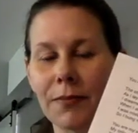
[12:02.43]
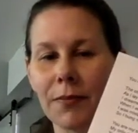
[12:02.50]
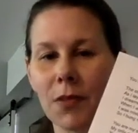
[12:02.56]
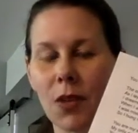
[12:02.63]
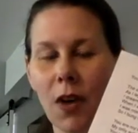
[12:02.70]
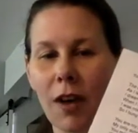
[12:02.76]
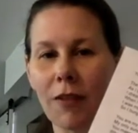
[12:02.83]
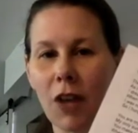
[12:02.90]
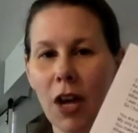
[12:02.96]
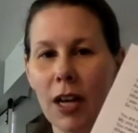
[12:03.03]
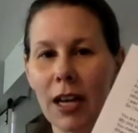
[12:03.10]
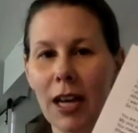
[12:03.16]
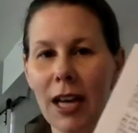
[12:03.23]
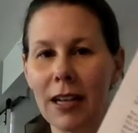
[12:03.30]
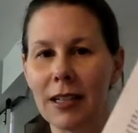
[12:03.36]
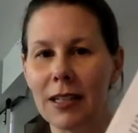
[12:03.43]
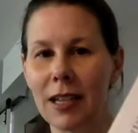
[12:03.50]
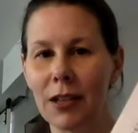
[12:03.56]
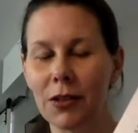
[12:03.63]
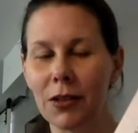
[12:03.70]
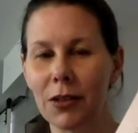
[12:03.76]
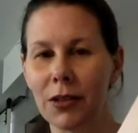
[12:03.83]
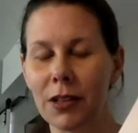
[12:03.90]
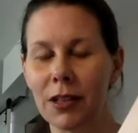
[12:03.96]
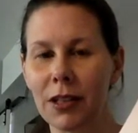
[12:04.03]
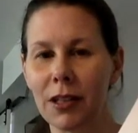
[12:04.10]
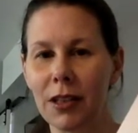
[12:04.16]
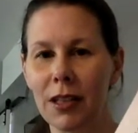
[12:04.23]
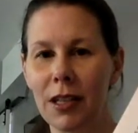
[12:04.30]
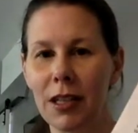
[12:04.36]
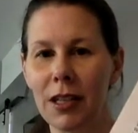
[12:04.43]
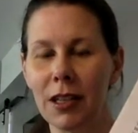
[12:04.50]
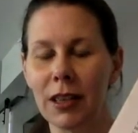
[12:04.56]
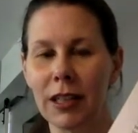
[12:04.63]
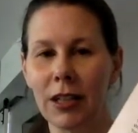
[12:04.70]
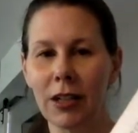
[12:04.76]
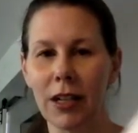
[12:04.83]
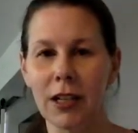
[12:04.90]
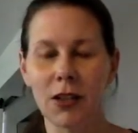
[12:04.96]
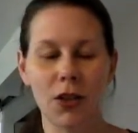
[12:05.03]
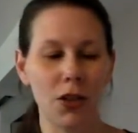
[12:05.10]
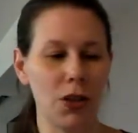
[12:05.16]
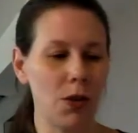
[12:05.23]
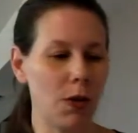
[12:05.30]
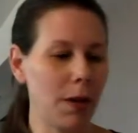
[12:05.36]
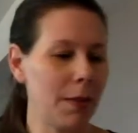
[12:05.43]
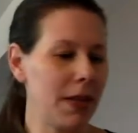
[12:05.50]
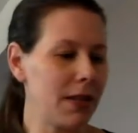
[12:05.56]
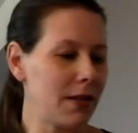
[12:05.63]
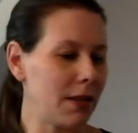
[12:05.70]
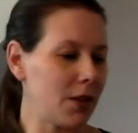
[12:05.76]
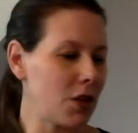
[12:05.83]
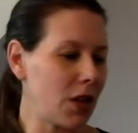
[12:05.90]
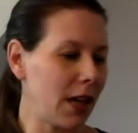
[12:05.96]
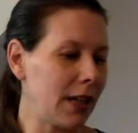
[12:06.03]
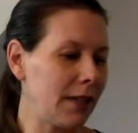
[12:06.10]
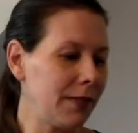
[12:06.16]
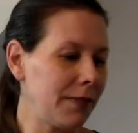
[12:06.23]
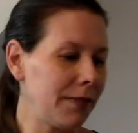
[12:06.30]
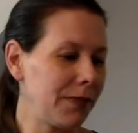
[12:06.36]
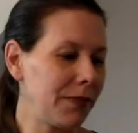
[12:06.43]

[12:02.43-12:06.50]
So I've gone ahead and downloaded the lyrics to You Are My Sunshine,